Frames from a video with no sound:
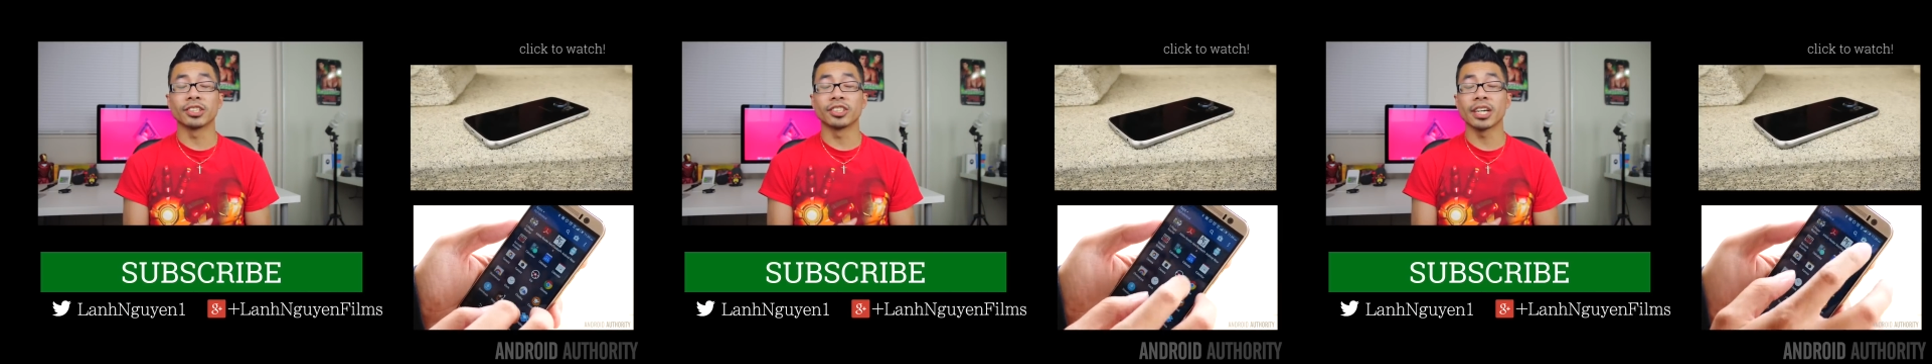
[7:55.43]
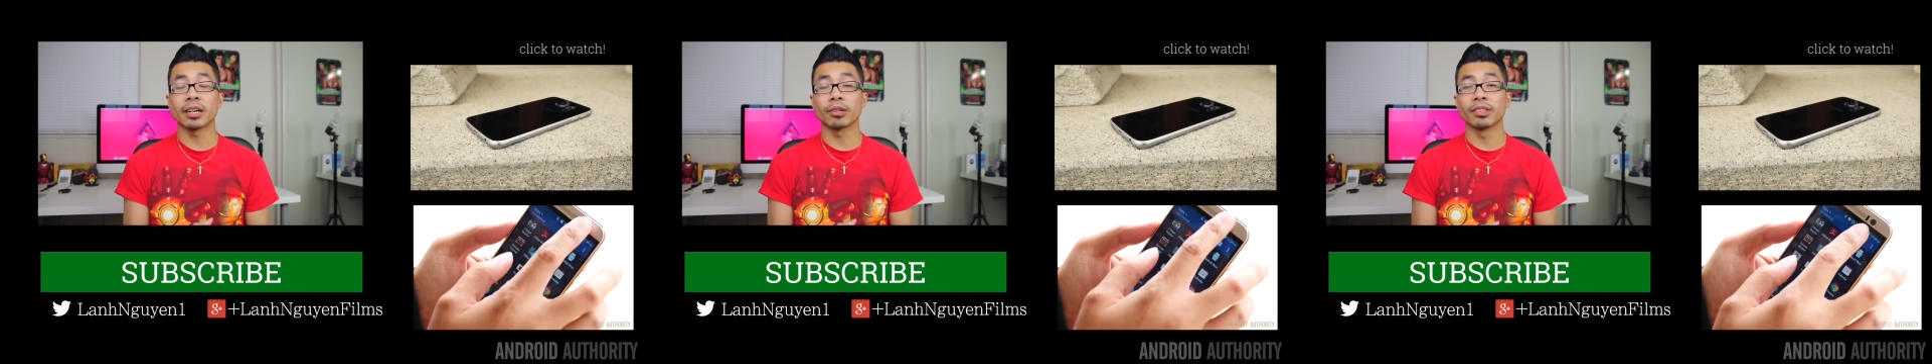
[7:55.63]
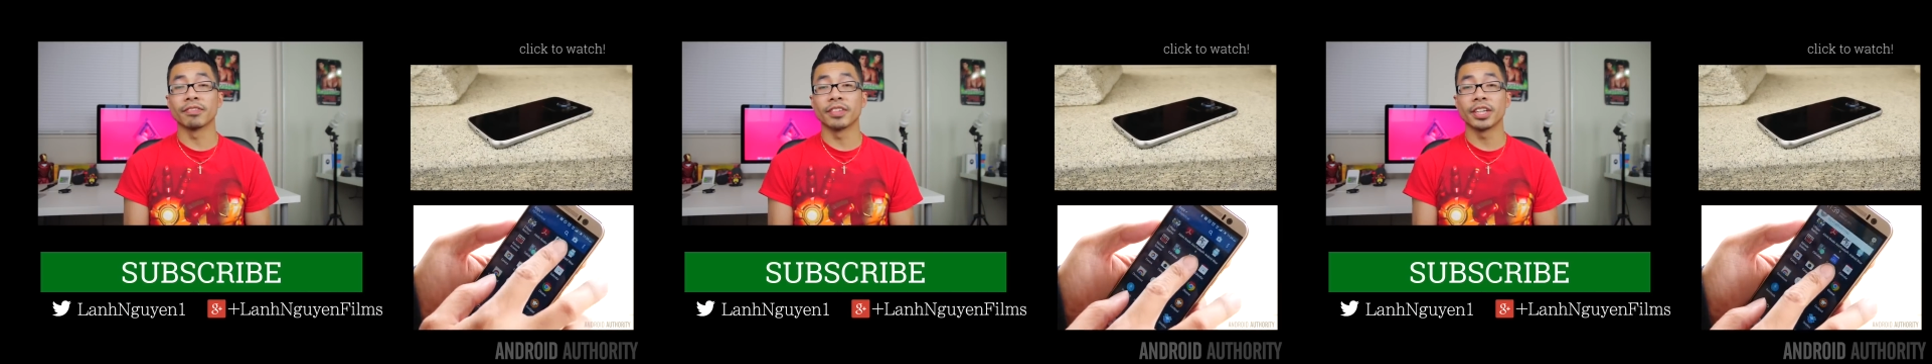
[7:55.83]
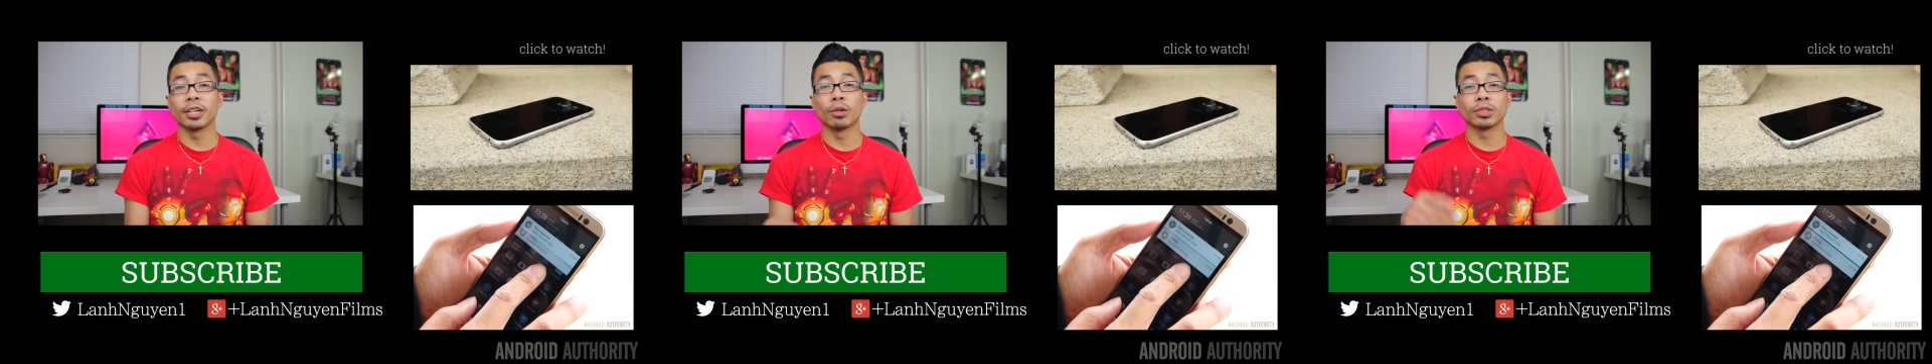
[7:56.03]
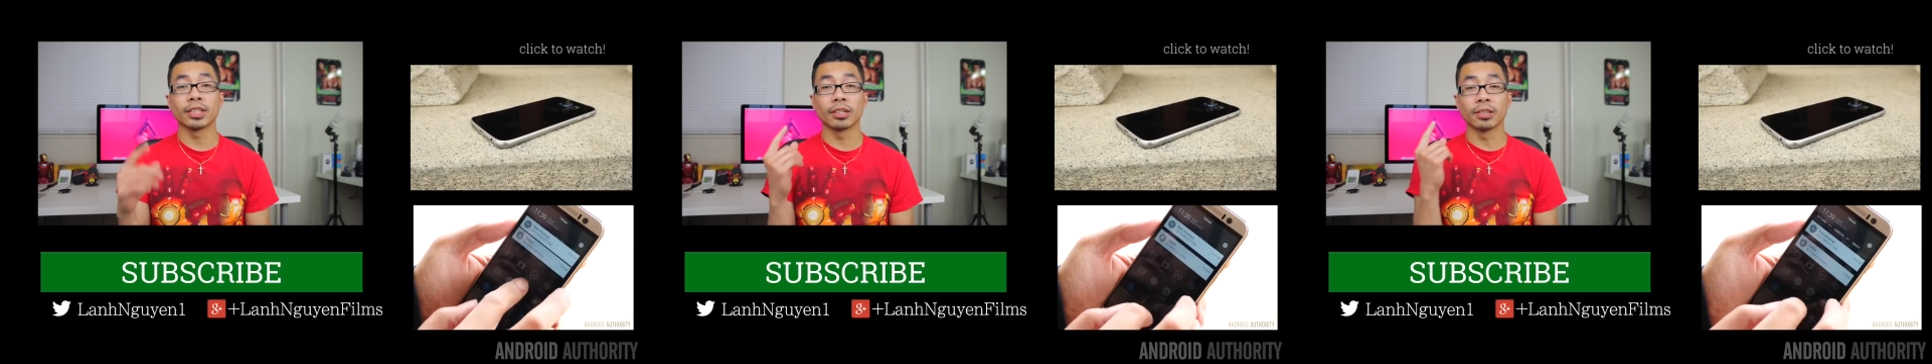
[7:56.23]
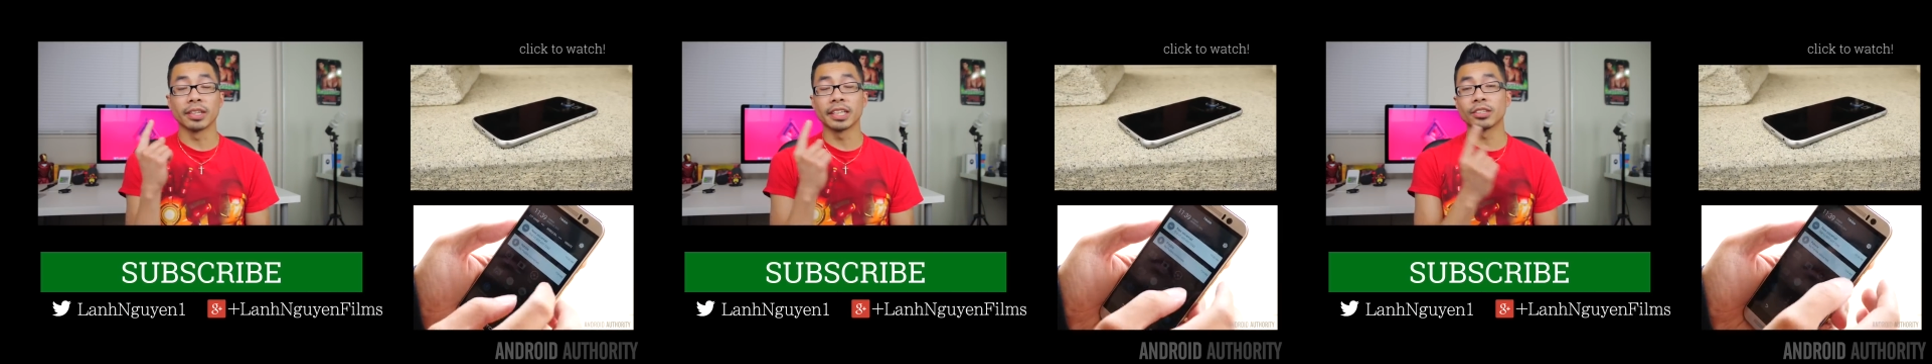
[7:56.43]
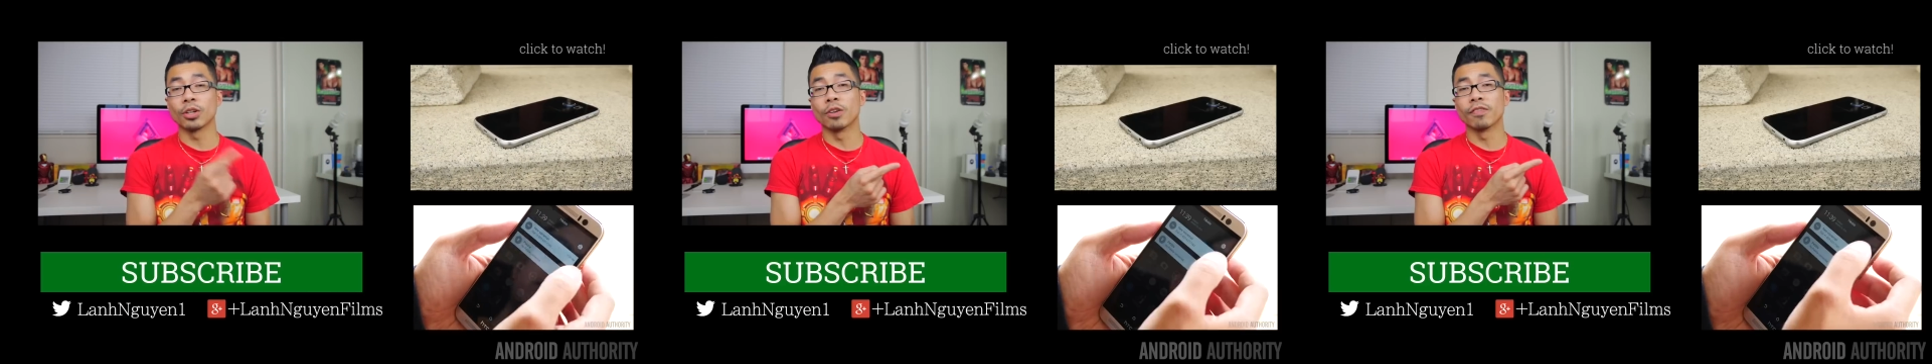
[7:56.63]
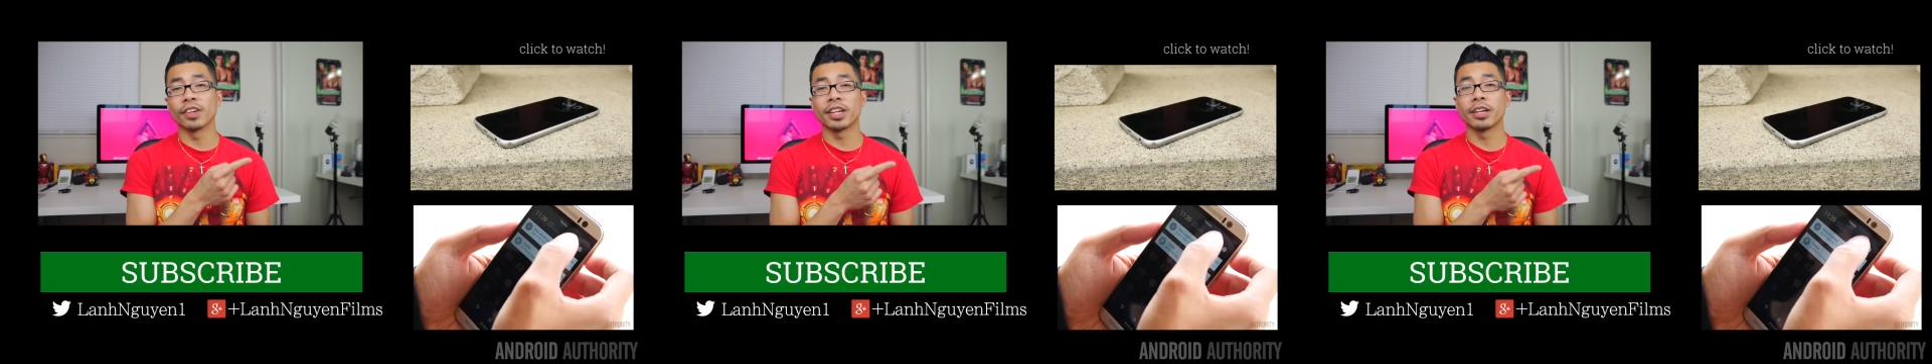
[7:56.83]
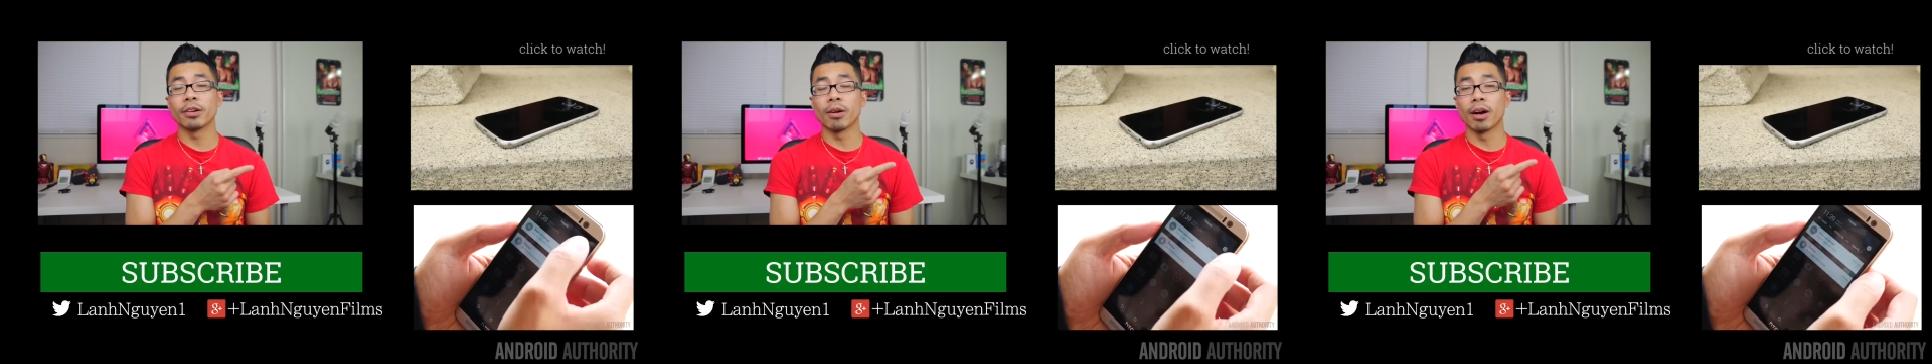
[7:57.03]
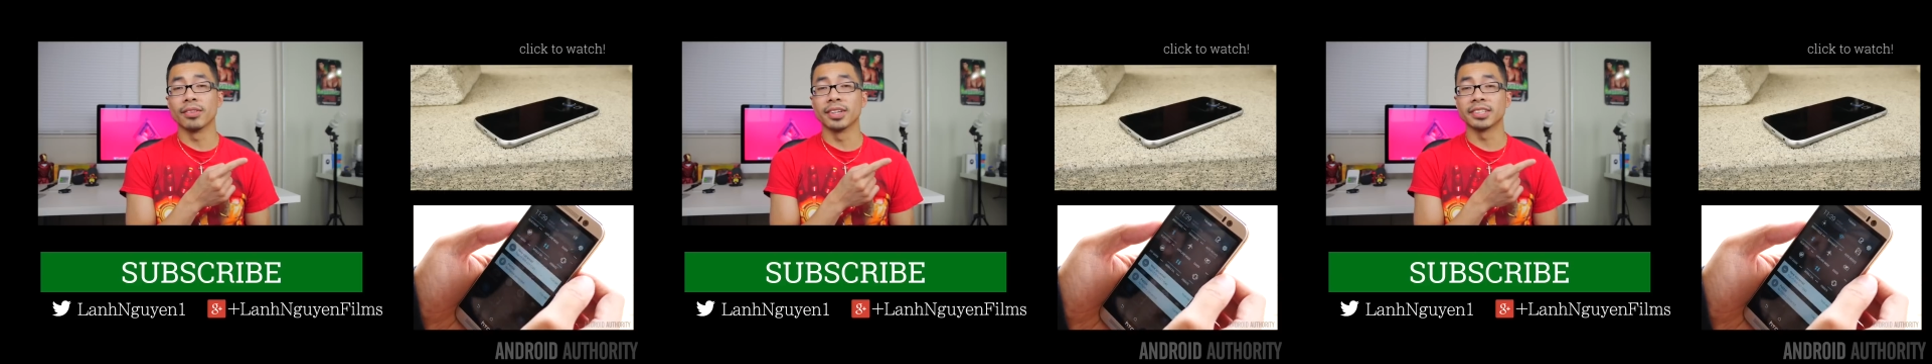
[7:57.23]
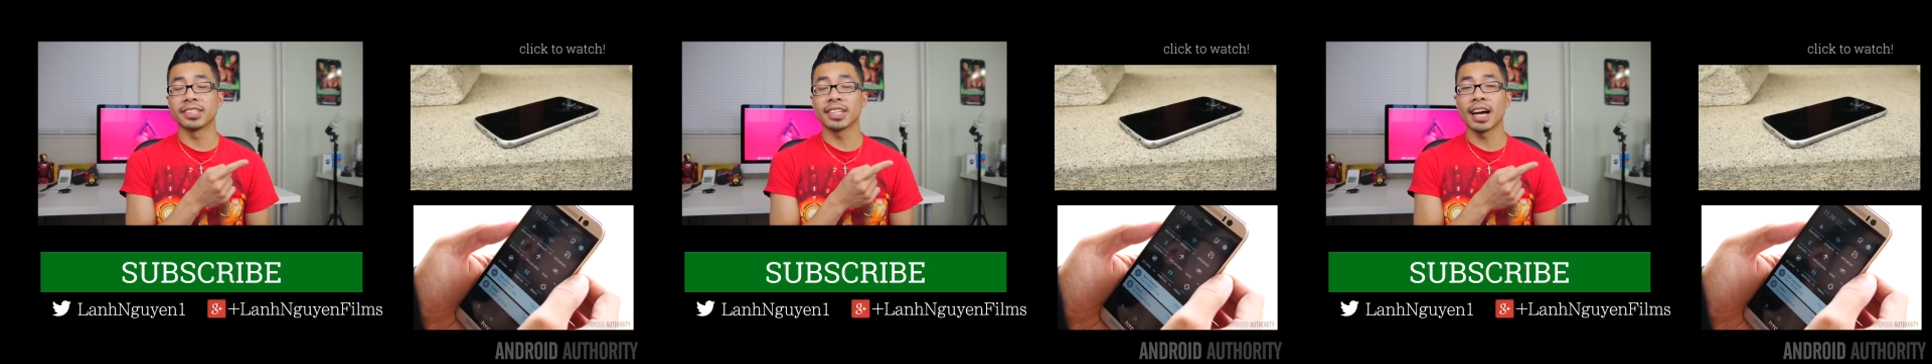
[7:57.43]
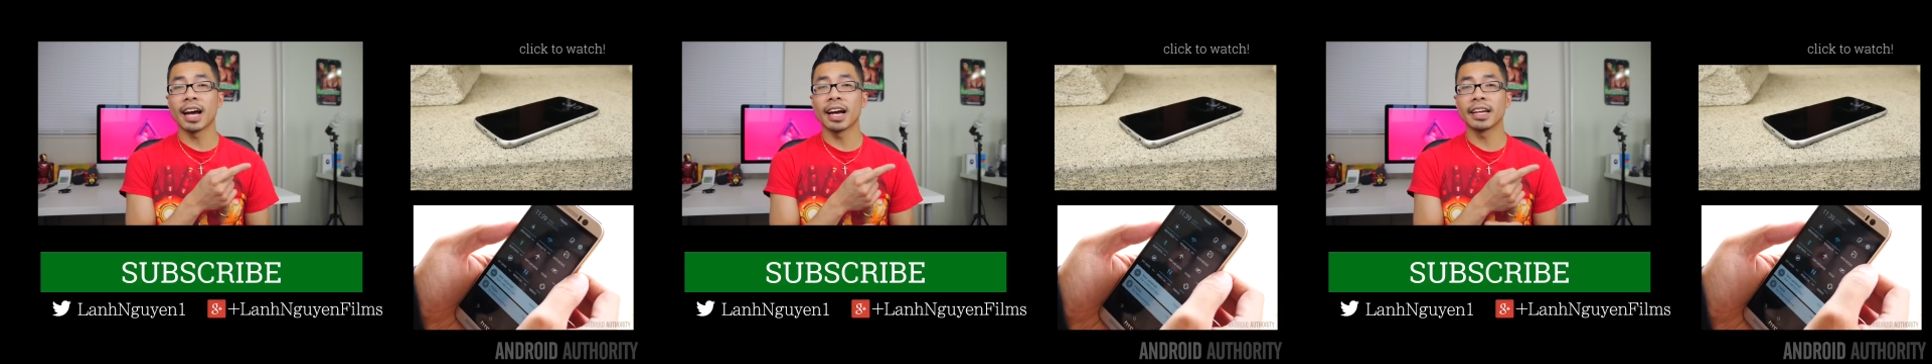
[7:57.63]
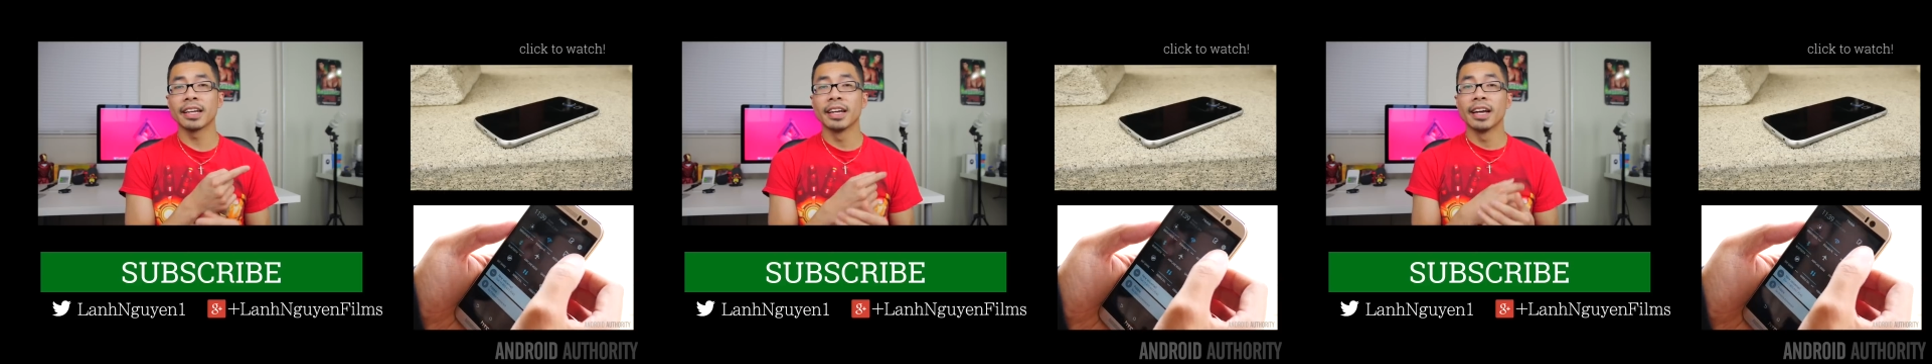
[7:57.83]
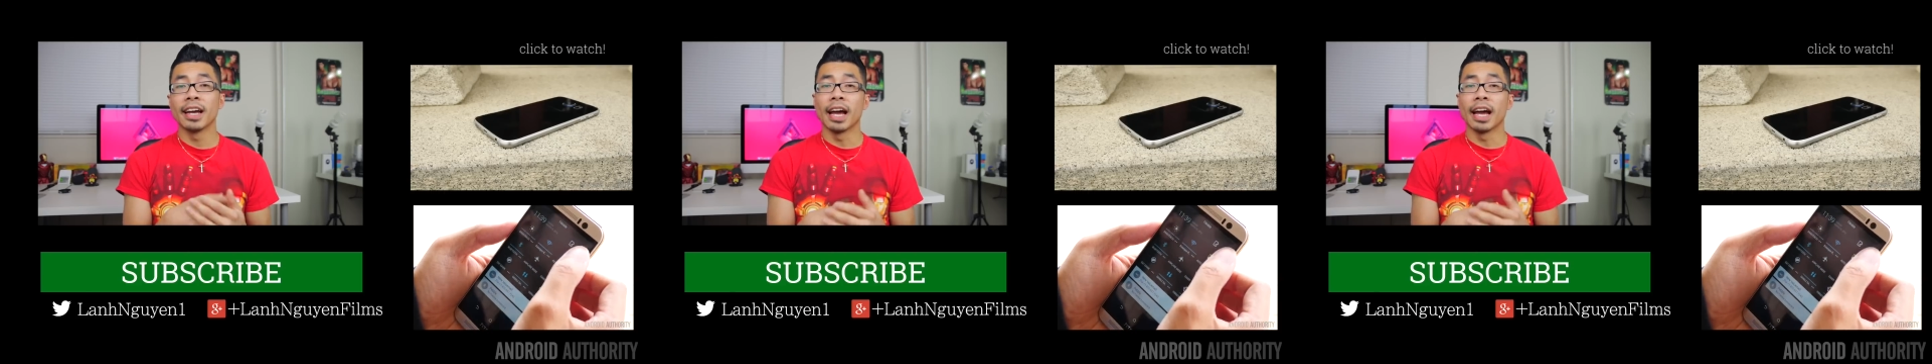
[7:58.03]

to check out the videos that are linked over here on the side.